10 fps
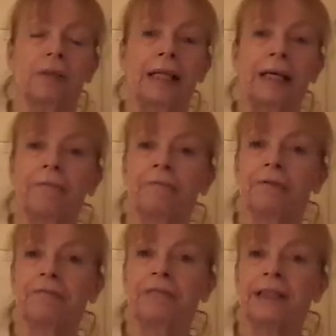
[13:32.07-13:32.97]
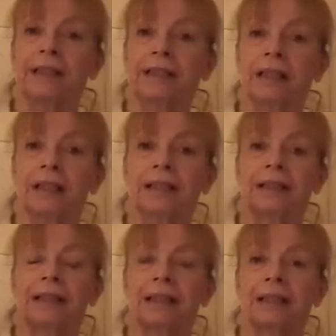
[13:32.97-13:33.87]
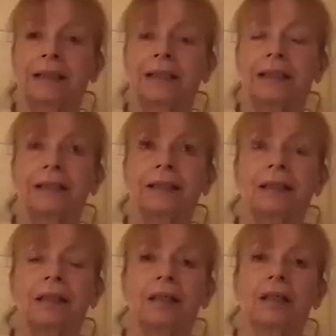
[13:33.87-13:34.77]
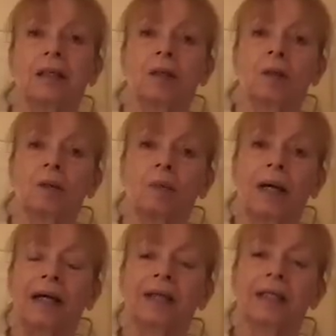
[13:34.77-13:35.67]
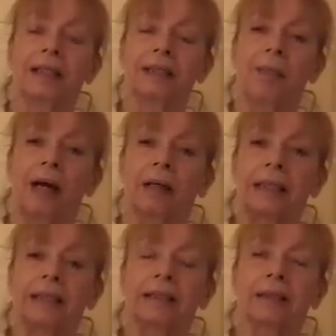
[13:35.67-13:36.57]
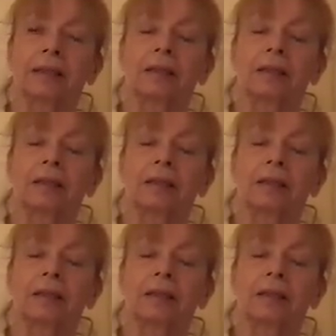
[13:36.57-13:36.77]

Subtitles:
late 50s, early 60s, where thalidomide